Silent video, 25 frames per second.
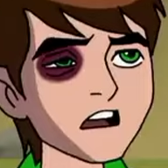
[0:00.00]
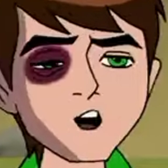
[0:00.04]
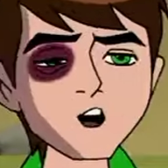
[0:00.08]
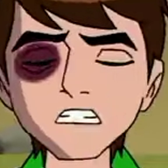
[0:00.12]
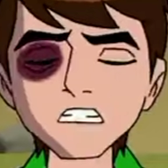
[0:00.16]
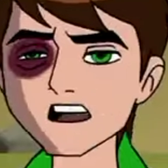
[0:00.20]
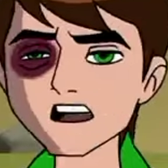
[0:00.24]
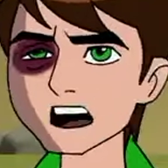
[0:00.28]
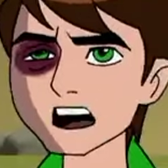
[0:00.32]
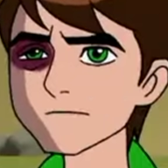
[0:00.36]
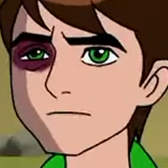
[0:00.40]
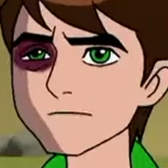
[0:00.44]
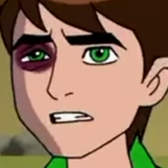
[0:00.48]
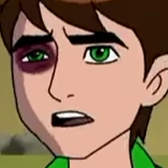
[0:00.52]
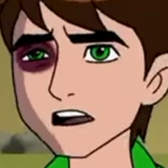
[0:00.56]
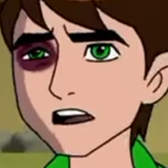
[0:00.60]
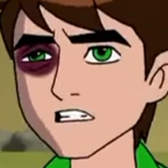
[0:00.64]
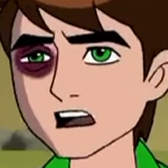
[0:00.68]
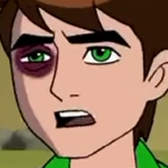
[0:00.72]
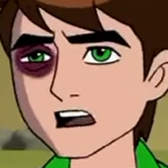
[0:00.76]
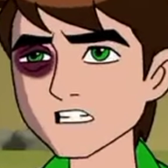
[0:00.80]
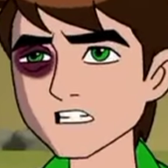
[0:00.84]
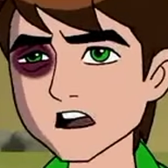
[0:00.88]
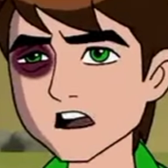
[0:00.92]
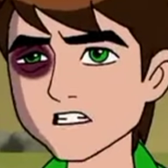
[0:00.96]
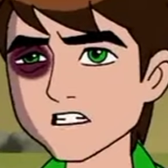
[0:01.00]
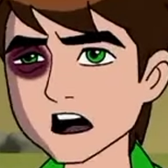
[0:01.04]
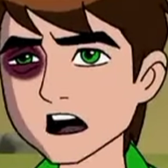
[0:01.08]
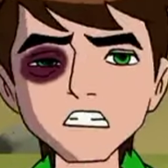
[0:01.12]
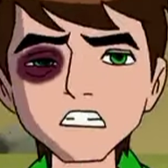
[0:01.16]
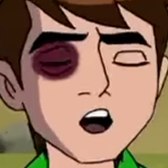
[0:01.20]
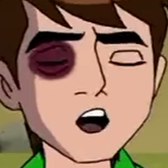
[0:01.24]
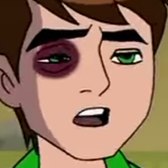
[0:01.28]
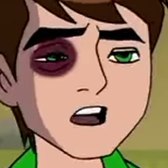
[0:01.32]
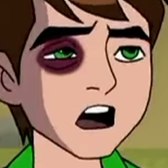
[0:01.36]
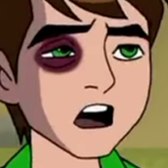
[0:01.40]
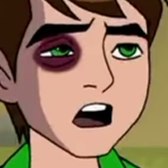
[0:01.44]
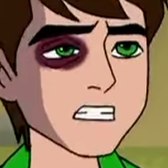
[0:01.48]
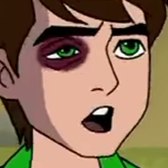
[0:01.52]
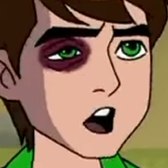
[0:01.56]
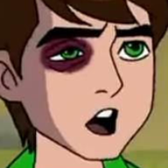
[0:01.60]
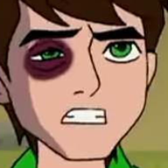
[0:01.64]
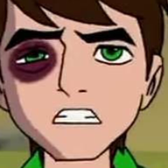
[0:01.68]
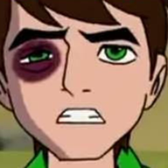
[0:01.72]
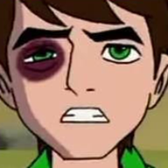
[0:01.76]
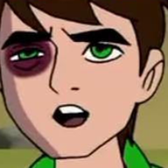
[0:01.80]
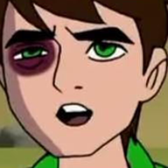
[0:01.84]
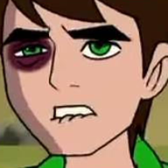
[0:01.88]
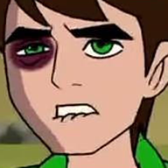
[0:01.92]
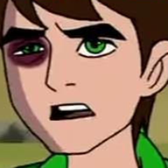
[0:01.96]
will stop at nothing in their quest to
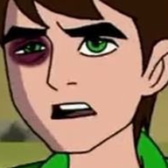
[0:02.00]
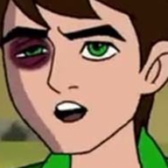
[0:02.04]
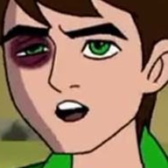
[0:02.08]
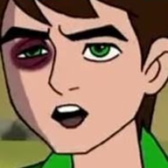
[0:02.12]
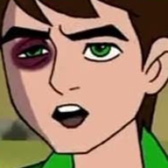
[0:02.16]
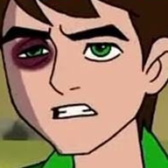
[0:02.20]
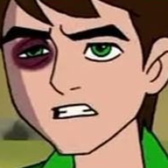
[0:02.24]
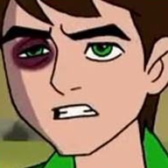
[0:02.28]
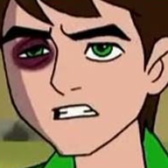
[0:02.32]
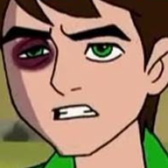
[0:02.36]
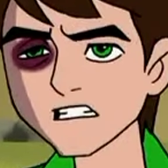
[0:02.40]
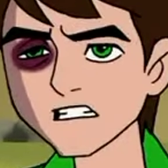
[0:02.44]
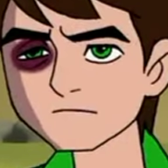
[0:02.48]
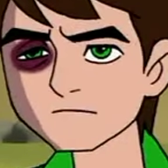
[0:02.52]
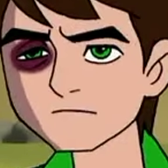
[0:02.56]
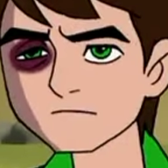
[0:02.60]
take over the Earth.